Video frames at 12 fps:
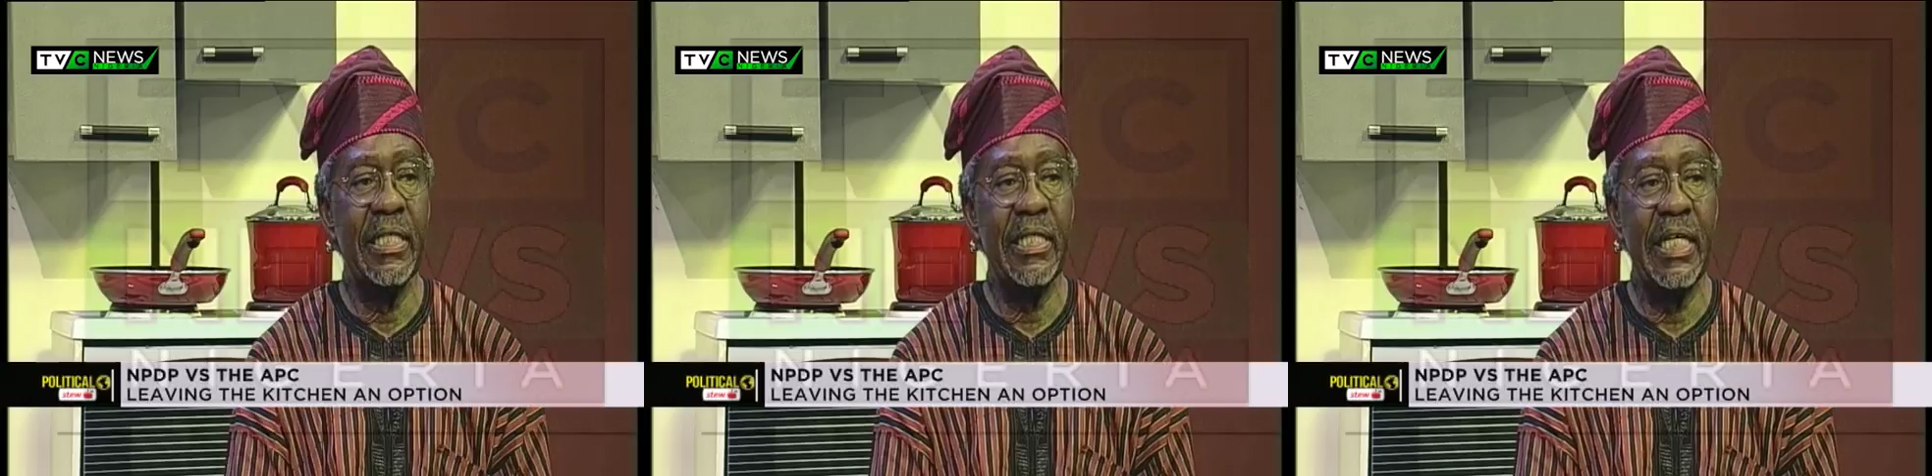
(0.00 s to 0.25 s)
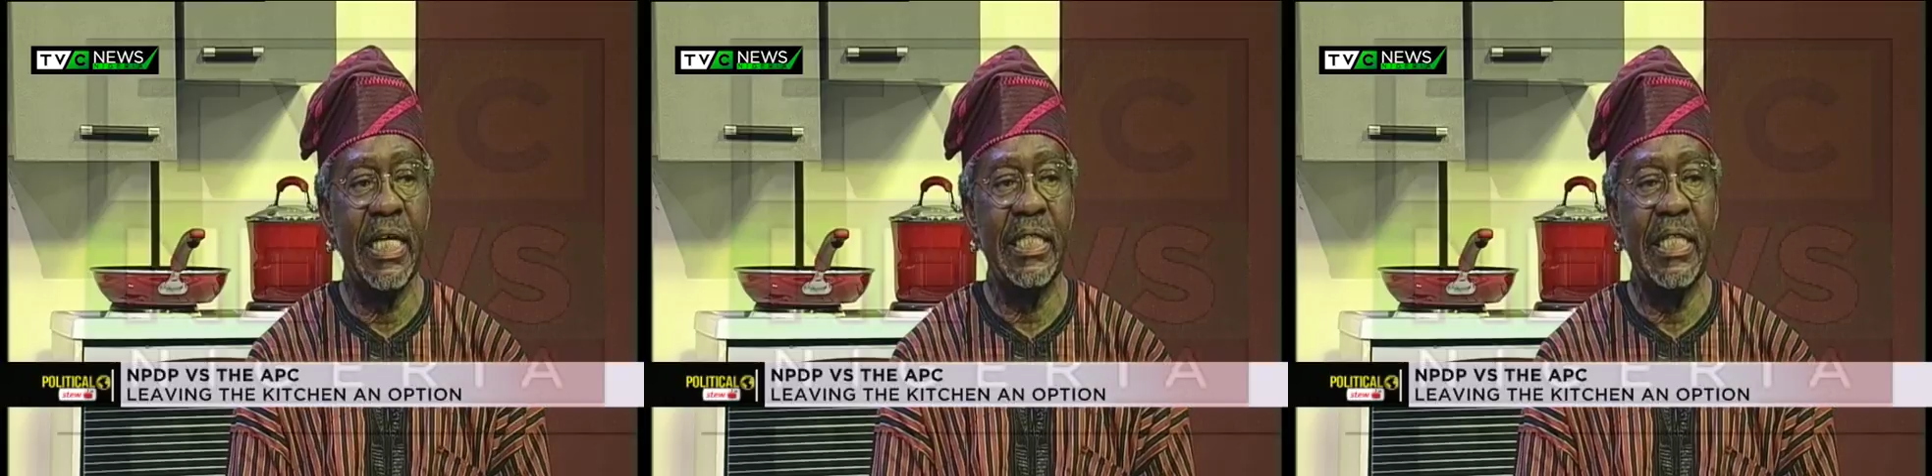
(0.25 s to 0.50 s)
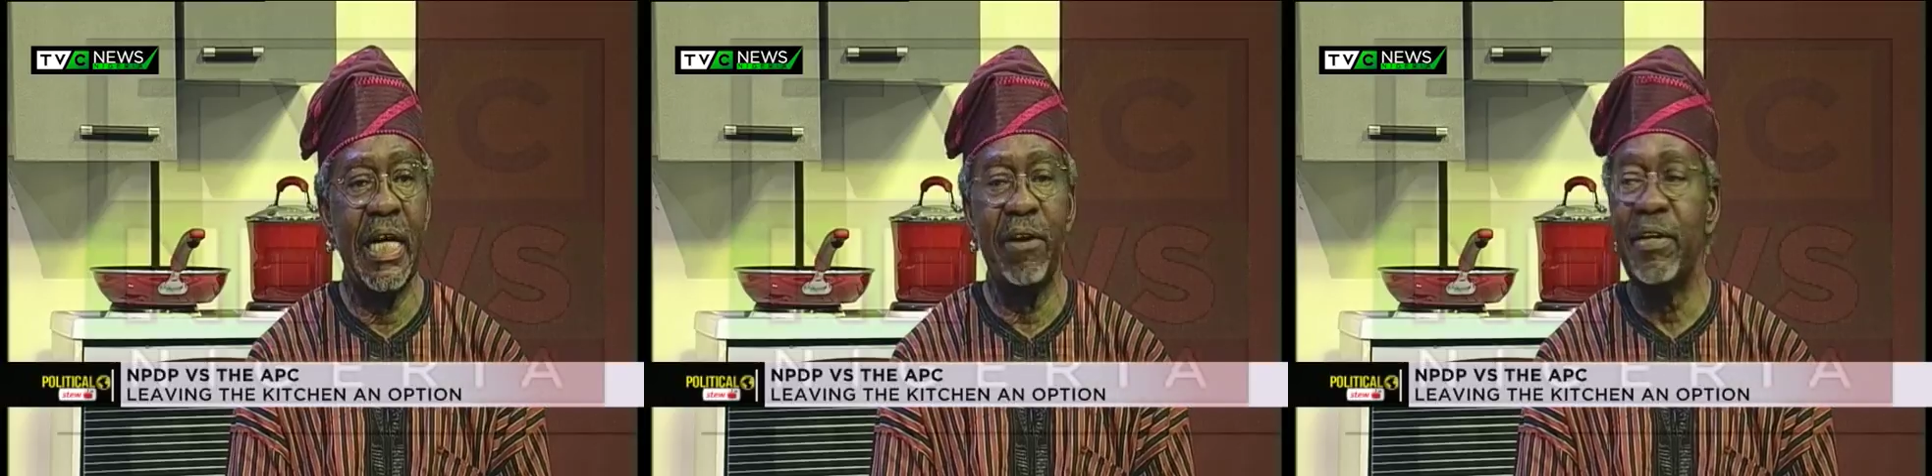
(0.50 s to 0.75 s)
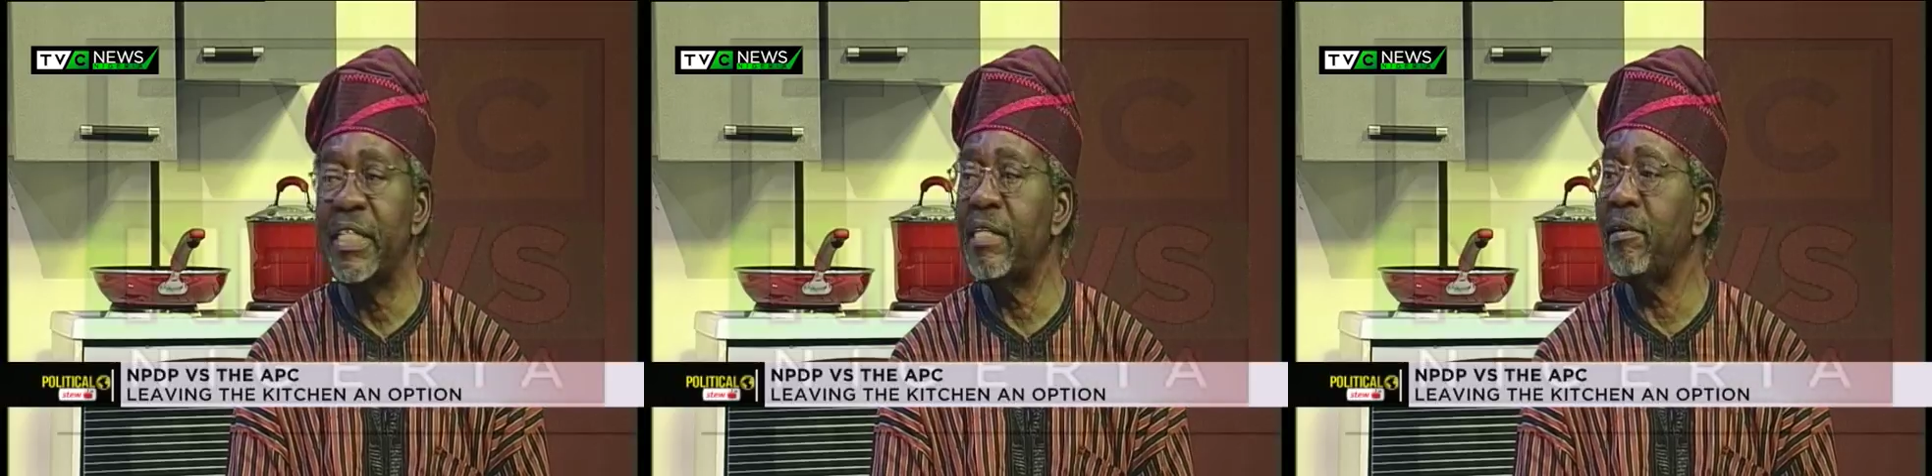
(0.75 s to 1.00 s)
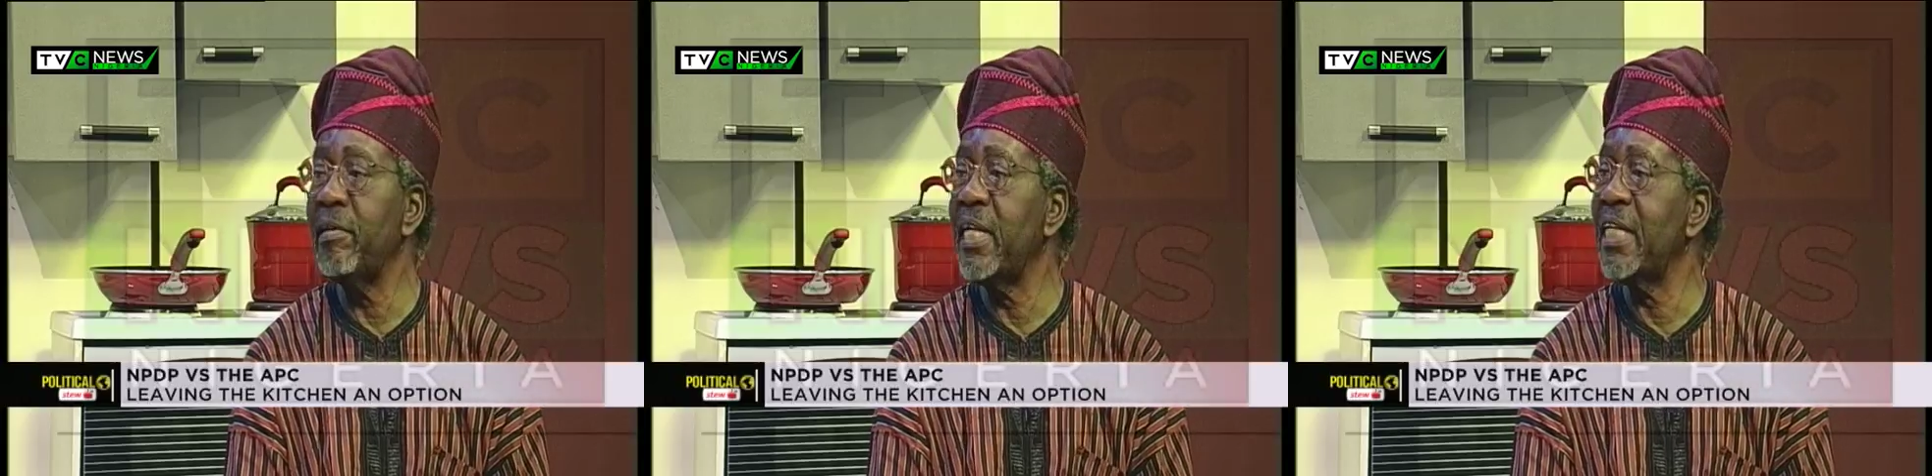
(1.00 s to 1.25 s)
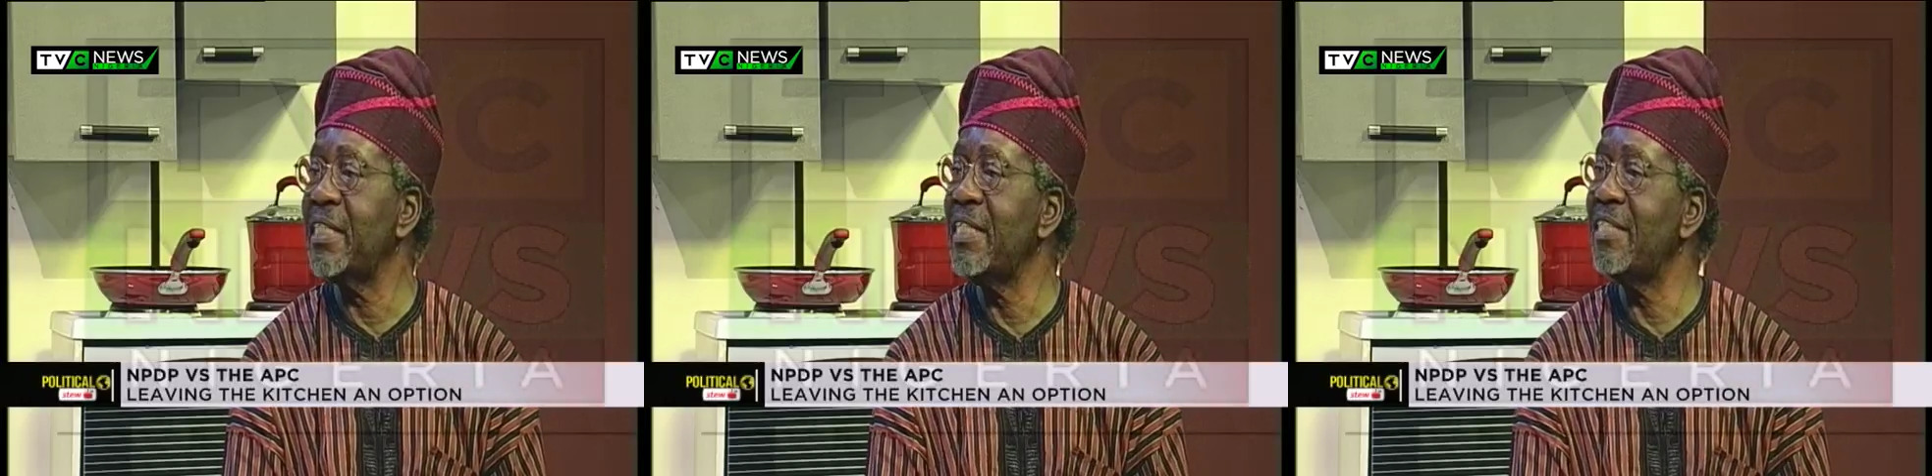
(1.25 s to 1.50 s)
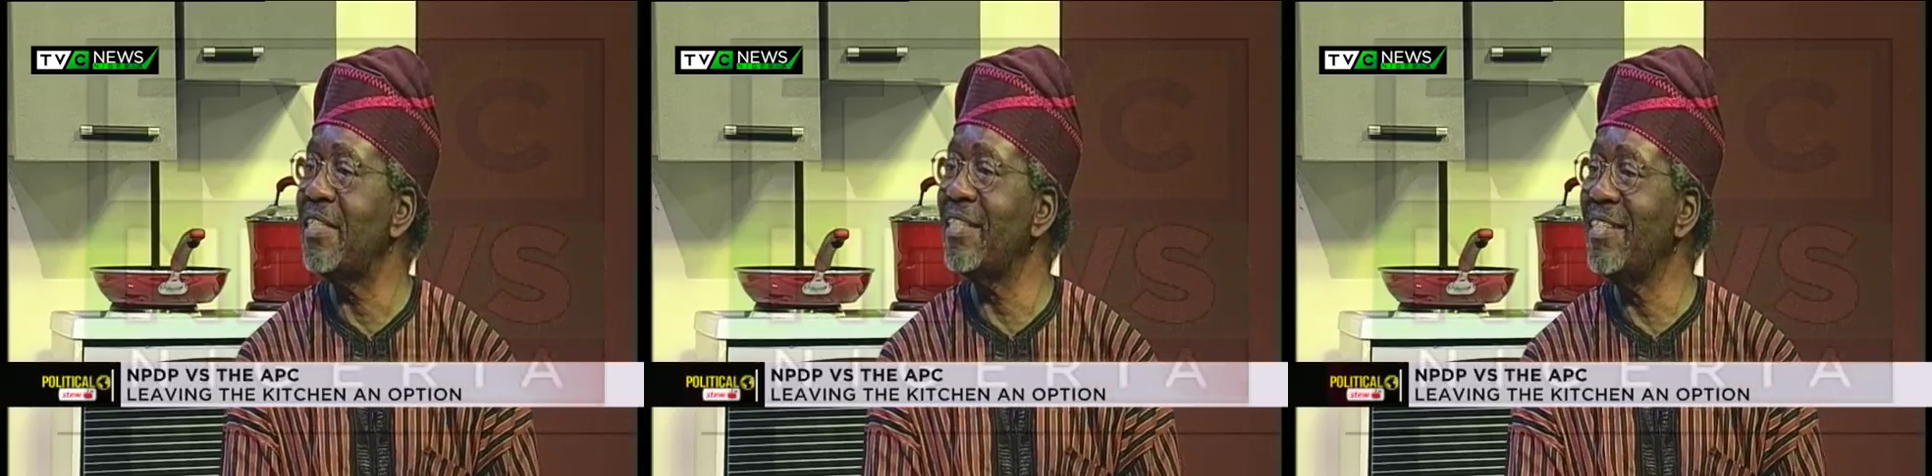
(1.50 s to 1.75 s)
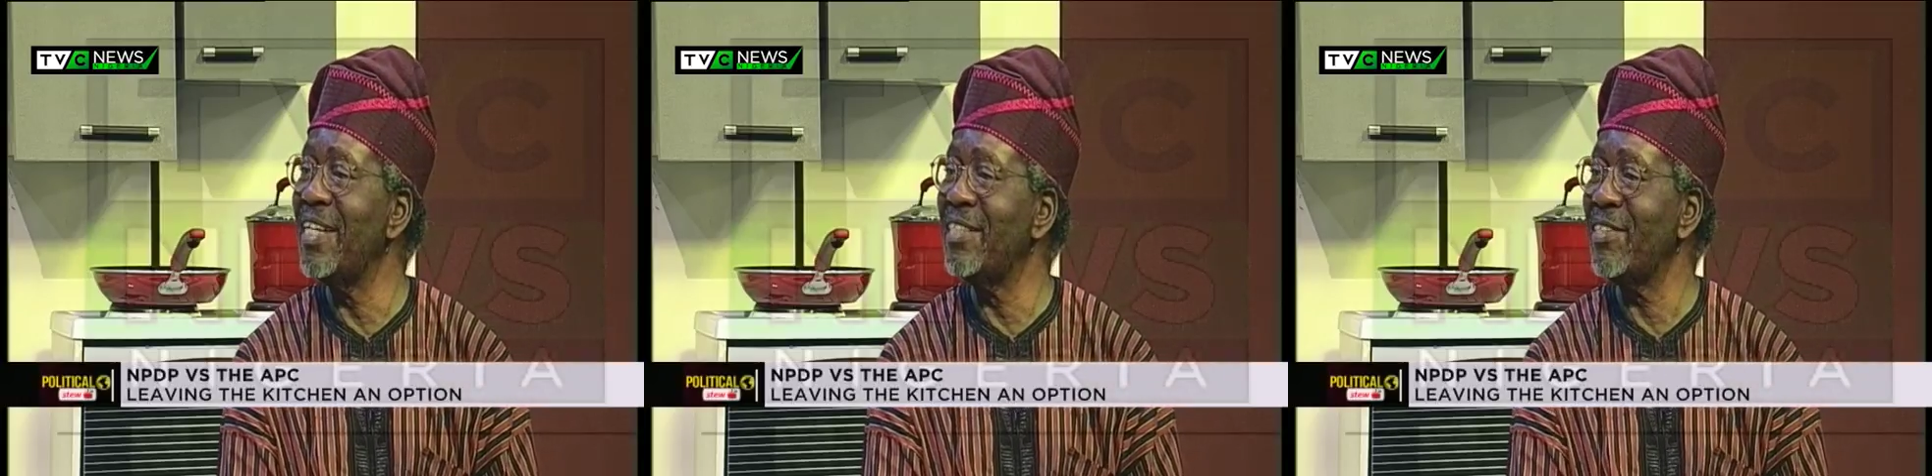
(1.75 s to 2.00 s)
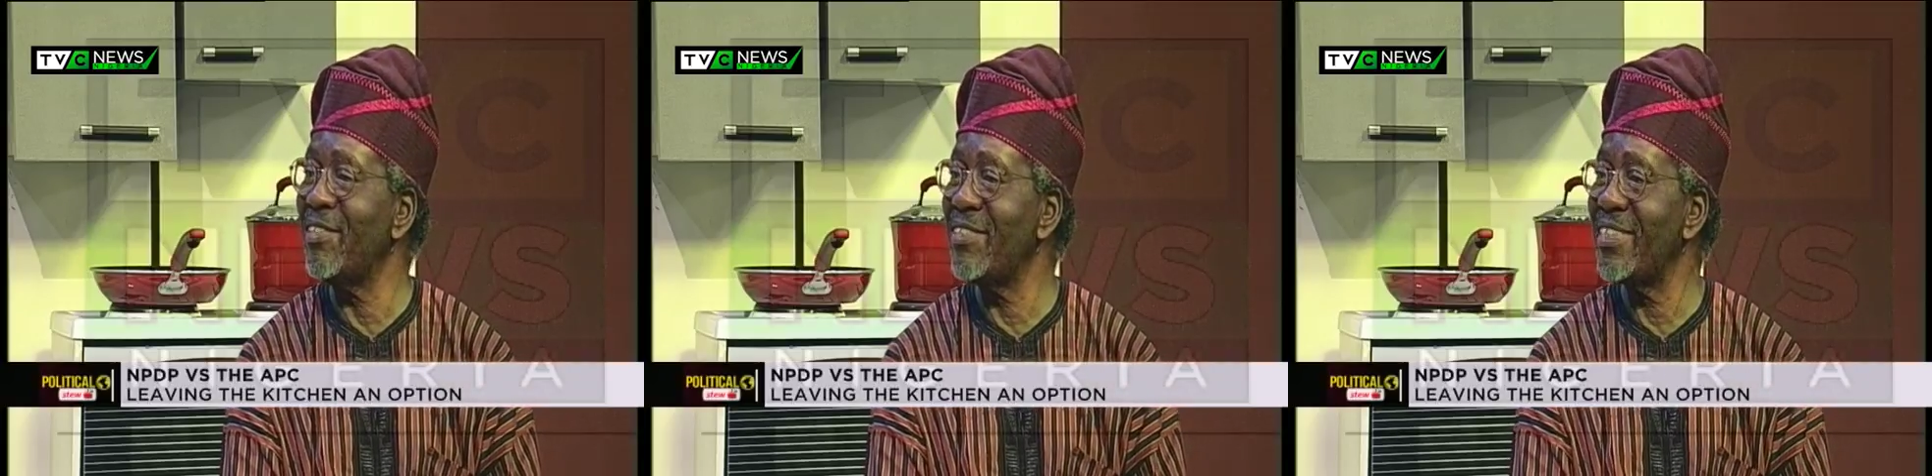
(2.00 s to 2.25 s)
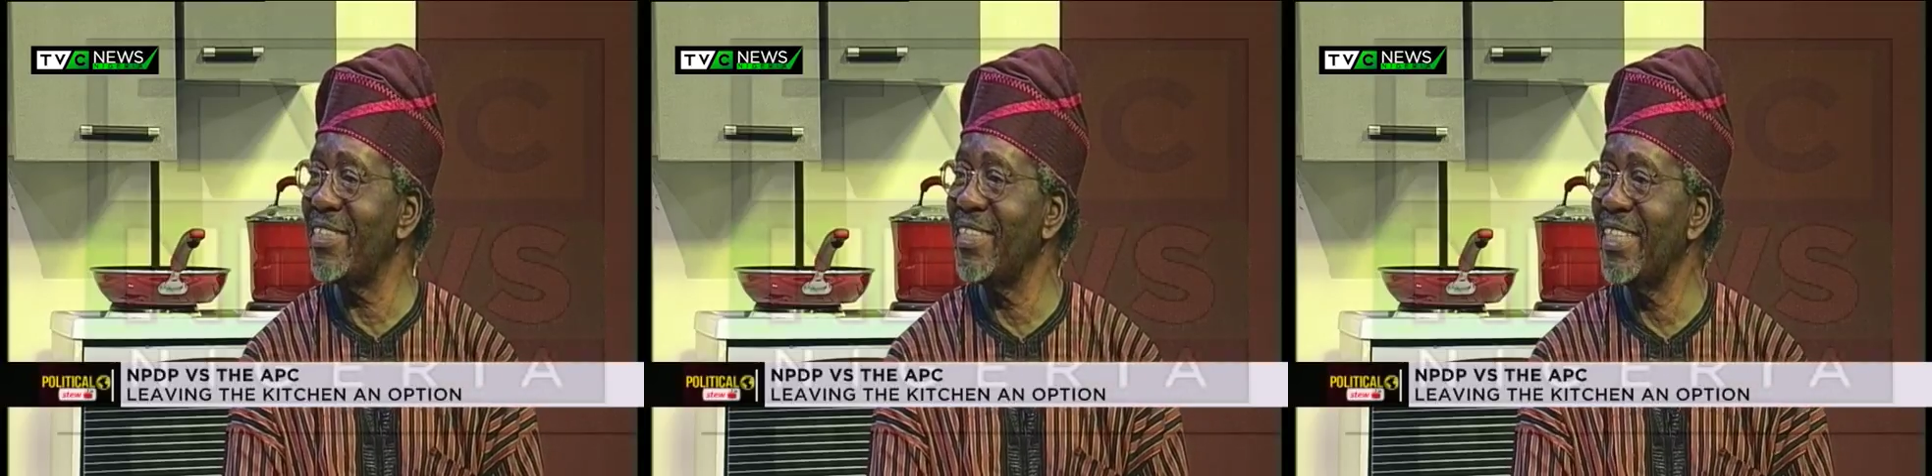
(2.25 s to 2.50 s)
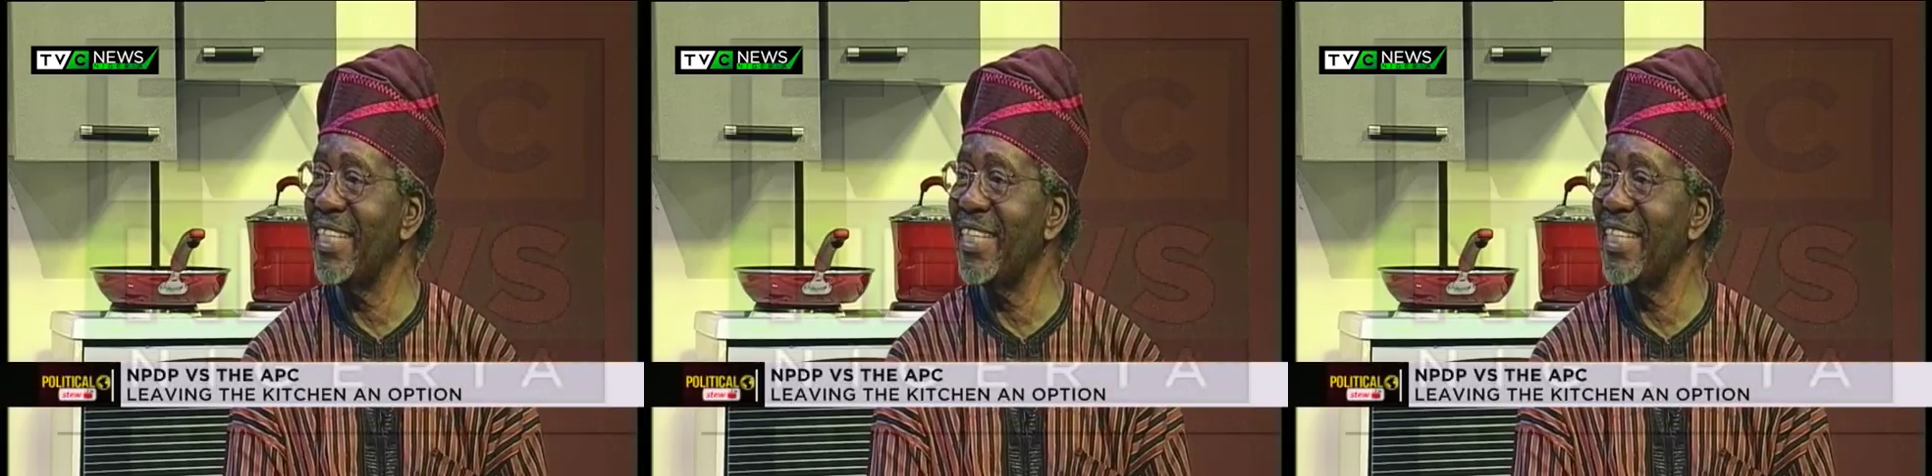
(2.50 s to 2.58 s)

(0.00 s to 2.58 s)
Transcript: that they are already collecting signatures